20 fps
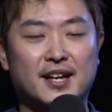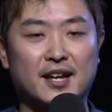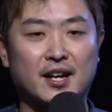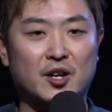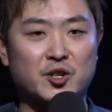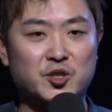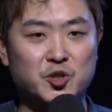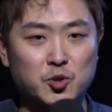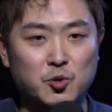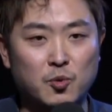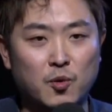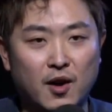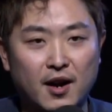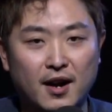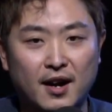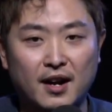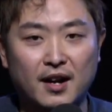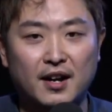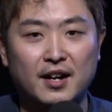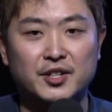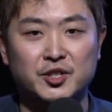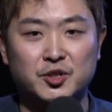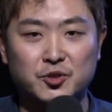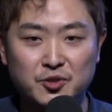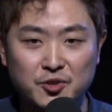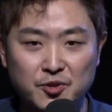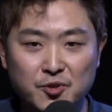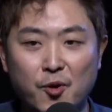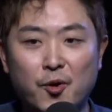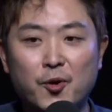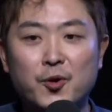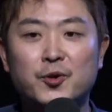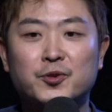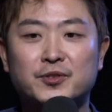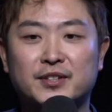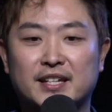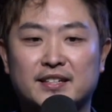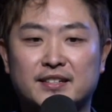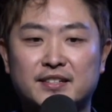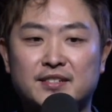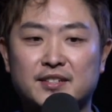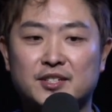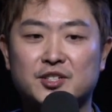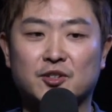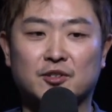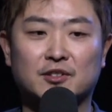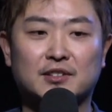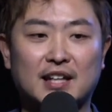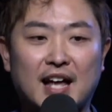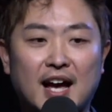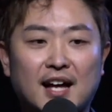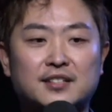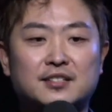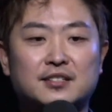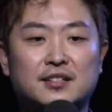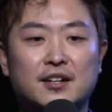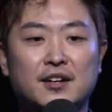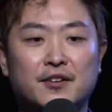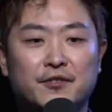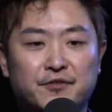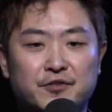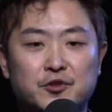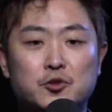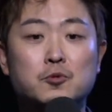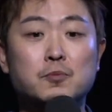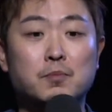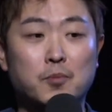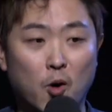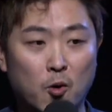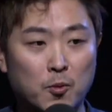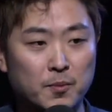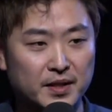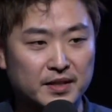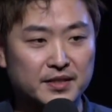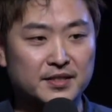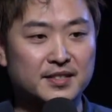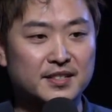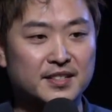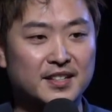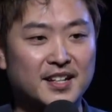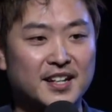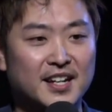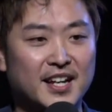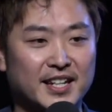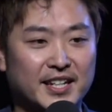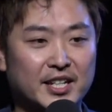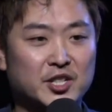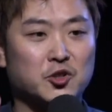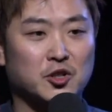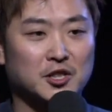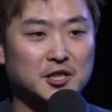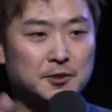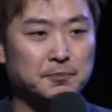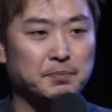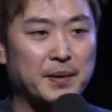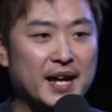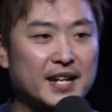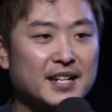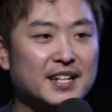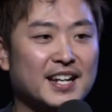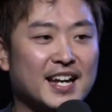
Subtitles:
you know that this is your last few moments that you're spending,